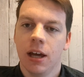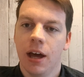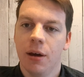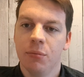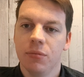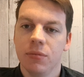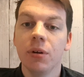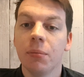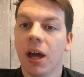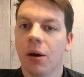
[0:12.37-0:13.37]

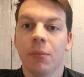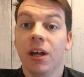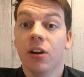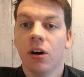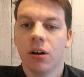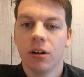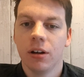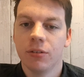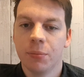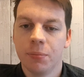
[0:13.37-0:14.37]
You may or may not
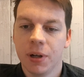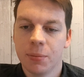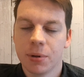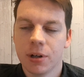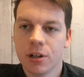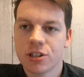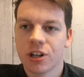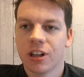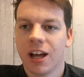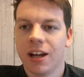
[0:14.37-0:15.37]
have been approached
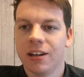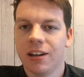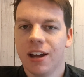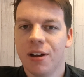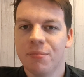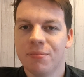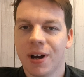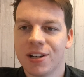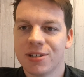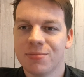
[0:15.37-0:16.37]
online
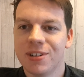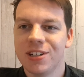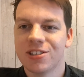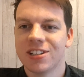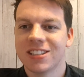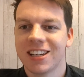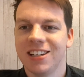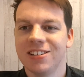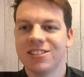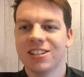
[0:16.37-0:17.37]
by somebody trying to
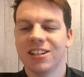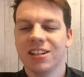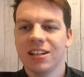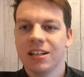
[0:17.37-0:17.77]
get you to